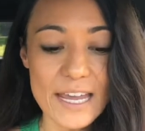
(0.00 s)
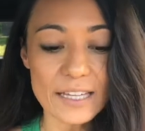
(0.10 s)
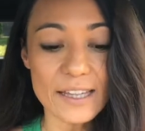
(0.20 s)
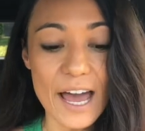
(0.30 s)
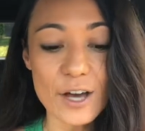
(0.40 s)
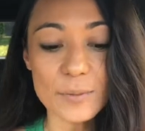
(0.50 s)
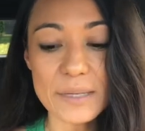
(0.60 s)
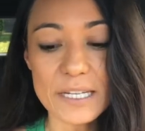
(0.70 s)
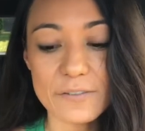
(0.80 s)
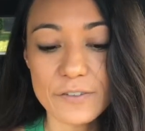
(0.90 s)
It allowed
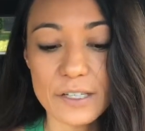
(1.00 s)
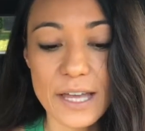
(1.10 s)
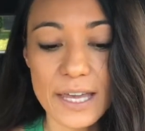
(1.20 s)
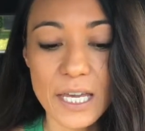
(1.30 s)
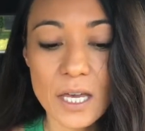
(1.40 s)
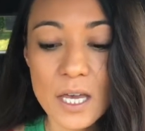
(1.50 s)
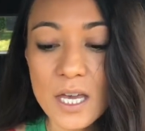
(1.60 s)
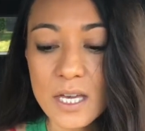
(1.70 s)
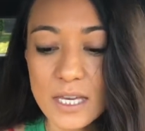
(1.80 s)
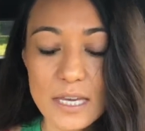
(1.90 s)
me to feel like,
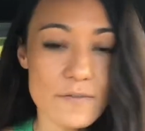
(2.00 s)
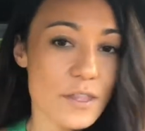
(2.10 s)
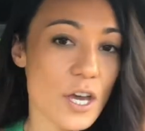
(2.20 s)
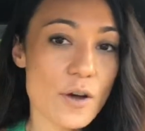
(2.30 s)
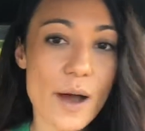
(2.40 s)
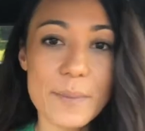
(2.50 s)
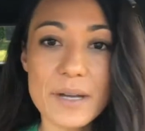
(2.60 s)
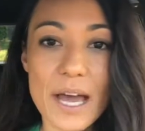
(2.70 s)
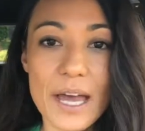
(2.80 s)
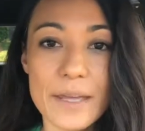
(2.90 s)
even though I'm
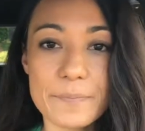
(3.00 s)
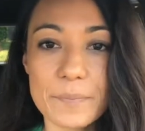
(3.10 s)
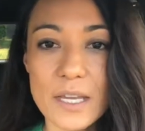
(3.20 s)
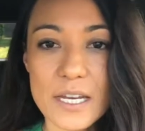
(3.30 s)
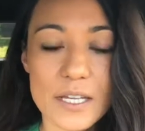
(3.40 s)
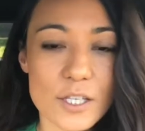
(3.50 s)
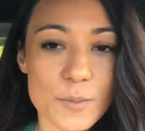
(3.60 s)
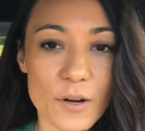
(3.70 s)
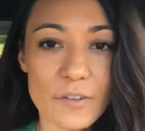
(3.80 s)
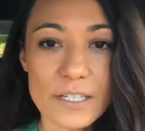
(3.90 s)
not eating this
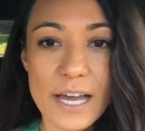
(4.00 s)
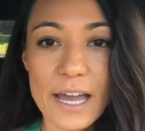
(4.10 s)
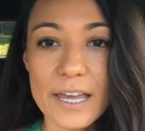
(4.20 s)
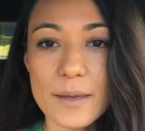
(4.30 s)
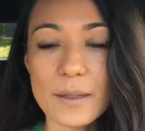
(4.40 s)
perfect diet,